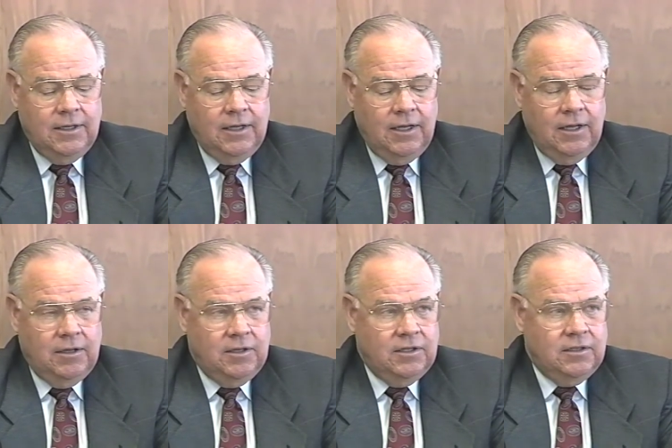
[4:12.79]
uh,
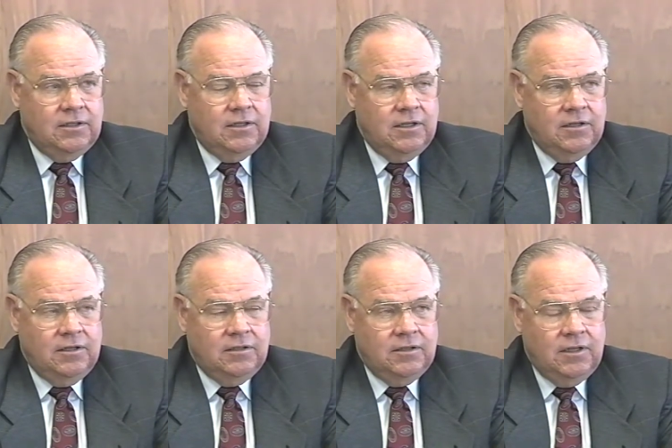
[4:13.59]

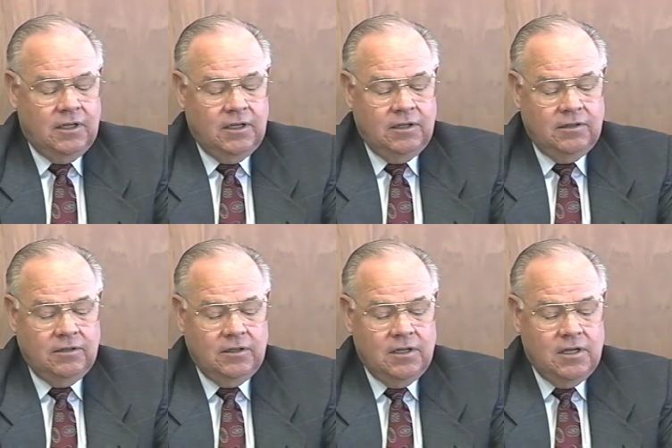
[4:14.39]
uh, uh,
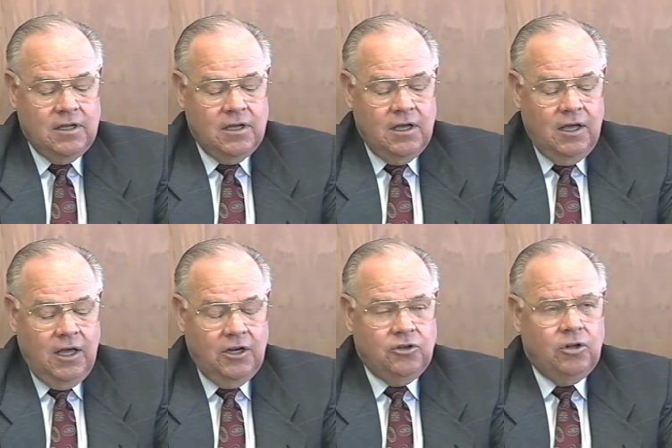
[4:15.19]

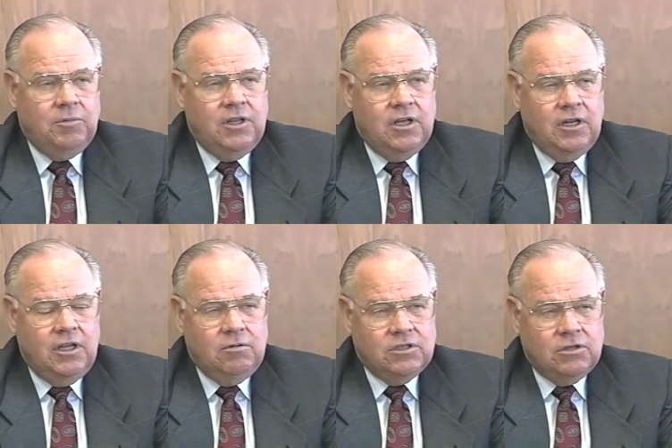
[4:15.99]
and told me that
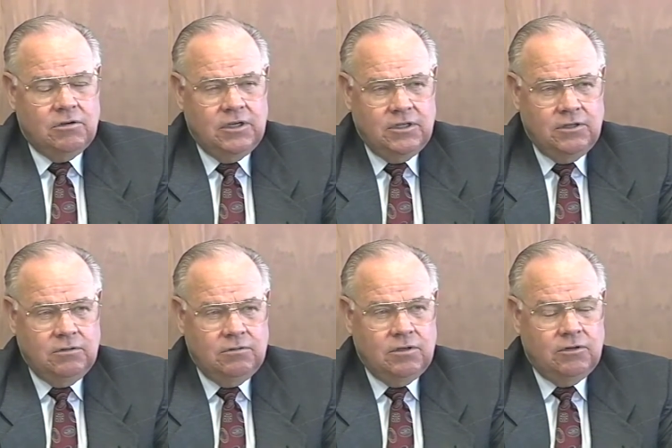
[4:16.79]
he was going
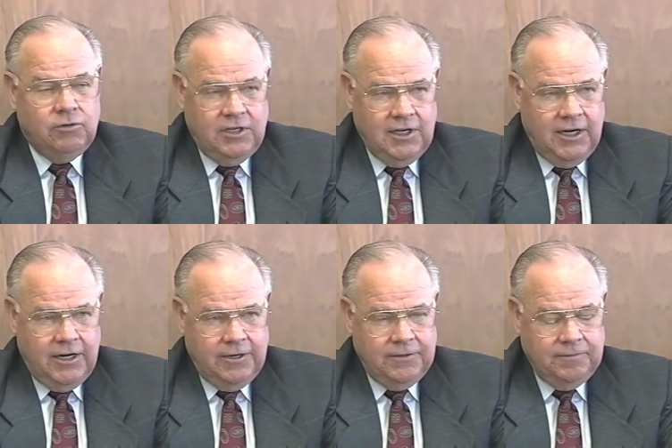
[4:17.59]
to uh, retire